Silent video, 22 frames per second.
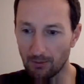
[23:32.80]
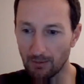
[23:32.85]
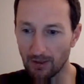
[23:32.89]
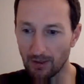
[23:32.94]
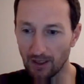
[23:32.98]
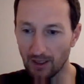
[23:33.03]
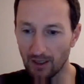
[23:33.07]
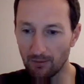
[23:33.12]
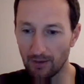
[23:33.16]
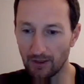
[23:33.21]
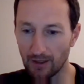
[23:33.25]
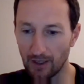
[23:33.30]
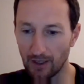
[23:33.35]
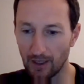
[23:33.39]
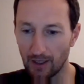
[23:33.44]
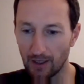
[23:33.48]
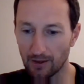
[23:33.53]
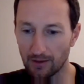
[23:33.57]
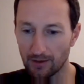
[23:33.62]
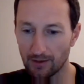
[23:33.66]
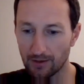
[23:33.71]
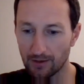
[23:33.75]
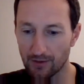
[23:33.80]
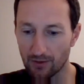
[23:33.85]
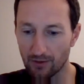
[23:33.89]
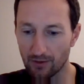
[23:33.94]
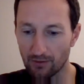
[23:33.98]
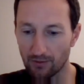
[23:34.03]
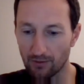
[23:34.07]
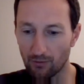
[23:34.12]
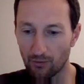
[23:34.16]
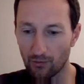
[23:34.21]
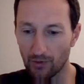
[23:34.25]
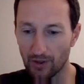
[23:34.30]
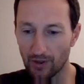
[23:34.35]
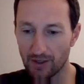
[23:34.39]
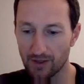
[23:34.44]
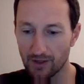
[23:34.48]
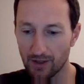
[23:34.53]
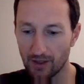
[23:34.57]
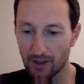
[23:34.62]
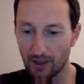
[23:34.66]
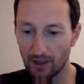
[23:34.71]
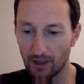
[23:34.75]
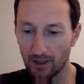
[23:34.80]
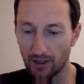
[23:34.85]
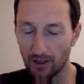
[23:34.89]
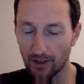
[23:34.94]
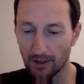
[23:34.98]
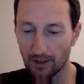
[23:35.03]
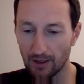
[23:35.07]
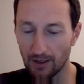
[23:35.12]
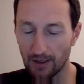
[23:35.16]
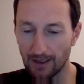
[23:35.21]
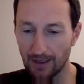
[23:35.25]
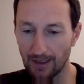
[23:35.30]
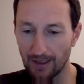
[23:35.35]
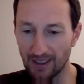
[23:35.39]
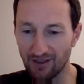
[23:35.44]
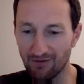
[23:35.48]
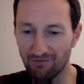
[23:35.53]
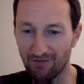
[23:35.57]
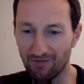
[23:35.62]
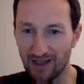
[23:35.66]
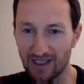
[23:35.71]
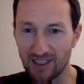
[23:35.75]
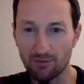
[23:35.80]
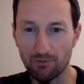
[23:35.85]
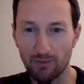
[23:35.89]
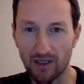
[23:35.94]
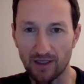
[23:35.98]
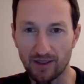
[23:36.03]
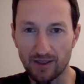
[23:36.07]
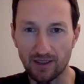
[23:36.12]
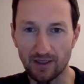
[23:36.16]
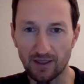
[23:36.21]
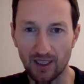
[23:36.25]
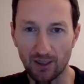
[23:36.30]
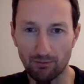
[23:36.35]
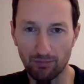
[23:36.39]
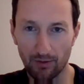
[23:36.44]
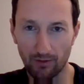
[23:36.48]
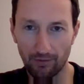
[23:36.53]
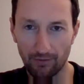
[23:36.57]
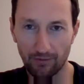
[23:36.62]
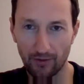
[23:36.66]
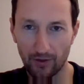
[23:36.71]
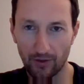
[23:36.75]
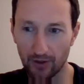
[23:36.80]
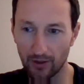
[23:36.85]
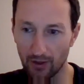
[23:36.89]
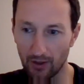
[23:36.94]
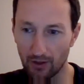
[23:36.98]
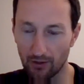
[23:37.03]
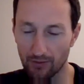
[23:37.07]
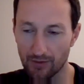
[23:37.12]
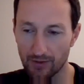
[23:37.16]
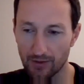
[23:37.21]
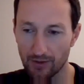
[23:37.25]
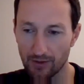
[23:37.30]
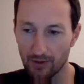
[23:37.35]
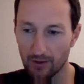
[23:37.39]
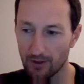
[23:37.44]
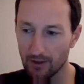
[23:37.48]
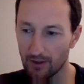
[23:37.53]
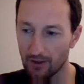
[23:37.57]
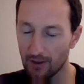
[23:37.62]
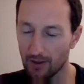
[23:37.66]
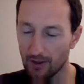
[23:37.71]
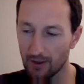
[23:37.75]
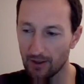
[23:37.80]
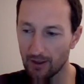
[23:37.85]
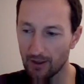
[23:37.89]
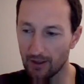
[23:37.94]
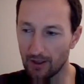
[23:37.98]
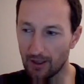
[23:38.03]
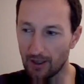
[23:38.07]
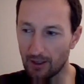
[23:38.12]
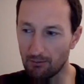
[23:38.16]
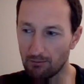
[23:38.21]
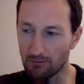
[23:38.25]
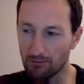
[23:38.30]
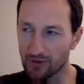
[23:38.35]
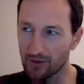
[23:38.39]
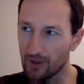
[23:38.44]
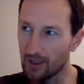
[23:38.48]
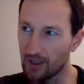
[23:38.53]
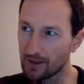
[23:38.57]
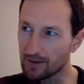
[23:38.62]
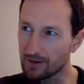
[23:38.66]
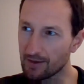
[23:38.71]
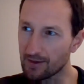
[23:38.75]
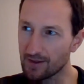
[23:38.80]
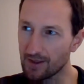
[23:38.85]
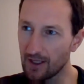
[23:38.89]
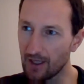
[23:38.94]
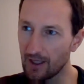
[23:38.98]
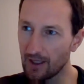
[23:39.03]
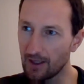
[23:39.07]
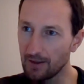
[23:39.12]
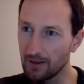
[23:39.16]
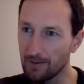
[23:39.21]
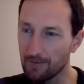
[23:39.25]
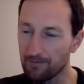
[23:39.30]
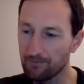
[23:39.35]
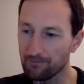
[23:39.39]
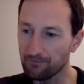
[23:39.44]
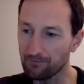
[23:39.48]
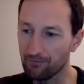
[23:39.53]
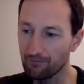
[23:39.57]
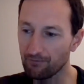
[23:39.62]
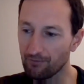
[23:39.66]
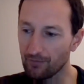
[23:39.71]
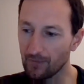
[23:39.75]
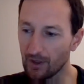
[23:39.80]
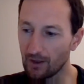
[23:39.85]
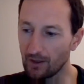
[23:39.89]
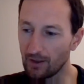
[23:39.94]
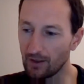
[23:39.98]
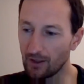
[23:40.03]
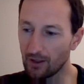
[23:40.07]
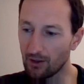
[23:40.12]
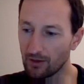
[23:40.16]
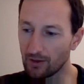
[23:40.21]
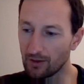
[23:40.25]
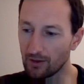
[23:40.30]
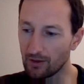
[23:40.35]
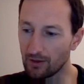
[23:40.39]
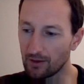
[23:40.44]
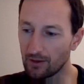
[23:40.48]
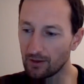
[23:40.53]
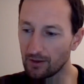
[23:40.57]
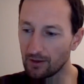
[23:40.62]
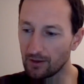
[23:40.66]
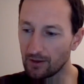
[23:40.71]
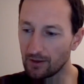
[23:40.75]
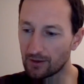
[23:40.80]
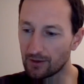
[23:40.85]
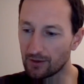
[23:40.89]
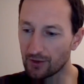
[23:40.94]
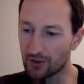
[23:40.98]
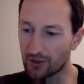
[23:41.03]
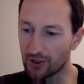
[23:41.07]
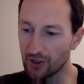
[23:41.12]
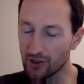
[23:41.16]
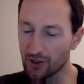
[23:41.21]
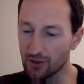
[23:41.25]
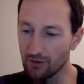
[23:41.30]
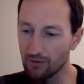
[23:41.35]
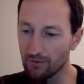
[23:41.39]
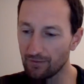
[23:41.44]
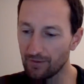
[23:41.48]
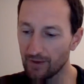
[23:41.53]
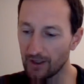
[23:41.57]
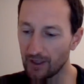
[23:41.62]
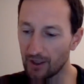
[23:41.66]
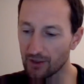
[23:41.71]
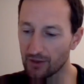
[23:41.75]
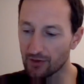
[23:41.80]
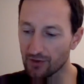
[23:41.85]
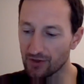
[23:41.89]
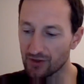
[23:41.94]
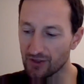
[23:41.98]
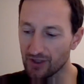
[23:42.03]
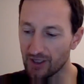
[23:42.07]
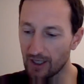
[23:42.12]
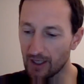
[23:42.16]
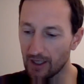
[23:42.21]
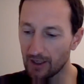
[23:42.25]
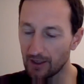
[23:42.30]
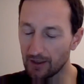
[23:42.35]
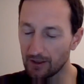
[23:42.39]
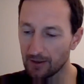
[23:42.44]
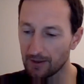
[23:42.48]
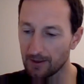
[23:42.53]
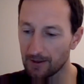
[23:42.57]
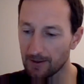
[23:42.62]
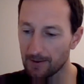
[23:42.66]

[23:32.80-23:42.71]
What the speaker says: eliminate sort of the risky investments in their portfolios. So I'd say, on a traditional financial side,